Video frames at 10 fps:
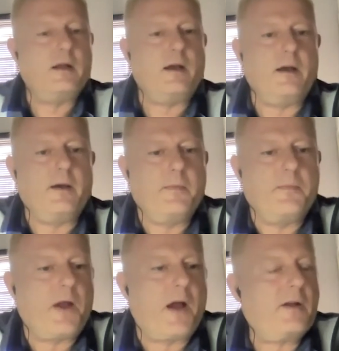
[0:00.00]

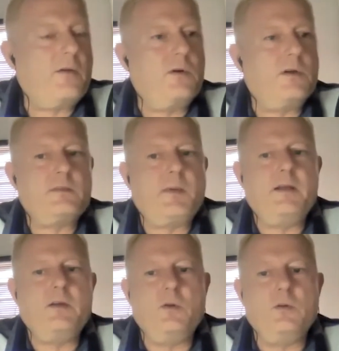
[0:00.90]
I don't want to
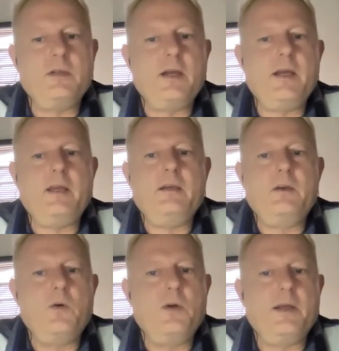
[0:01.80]
spend all day
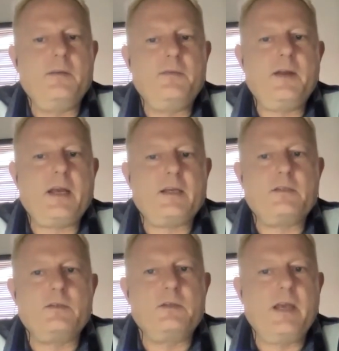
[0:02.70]
calling
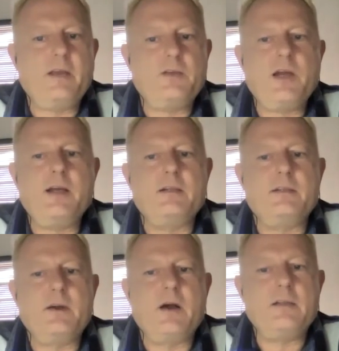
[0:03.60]
FedEx or DHL
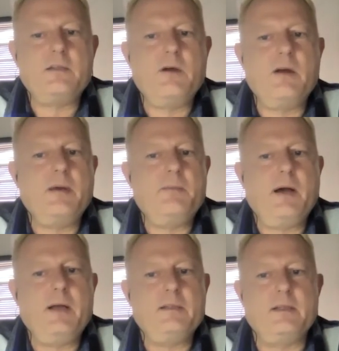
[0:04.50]
to ask where my
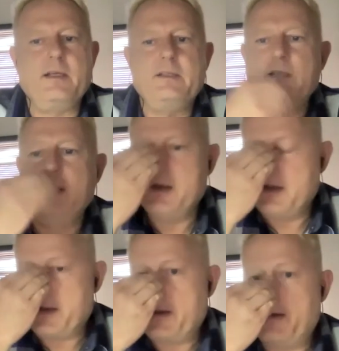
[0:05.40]
parcel is.
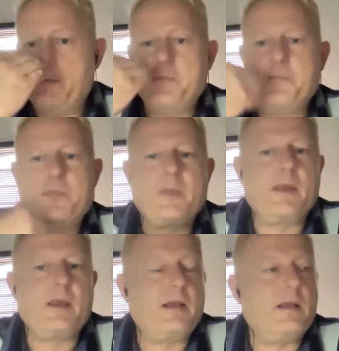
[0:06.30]
Um,
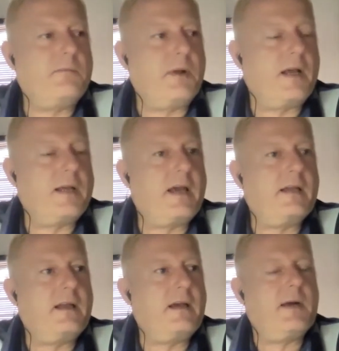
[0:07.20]
but I
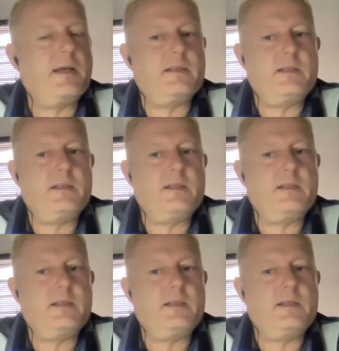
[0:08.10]
can get my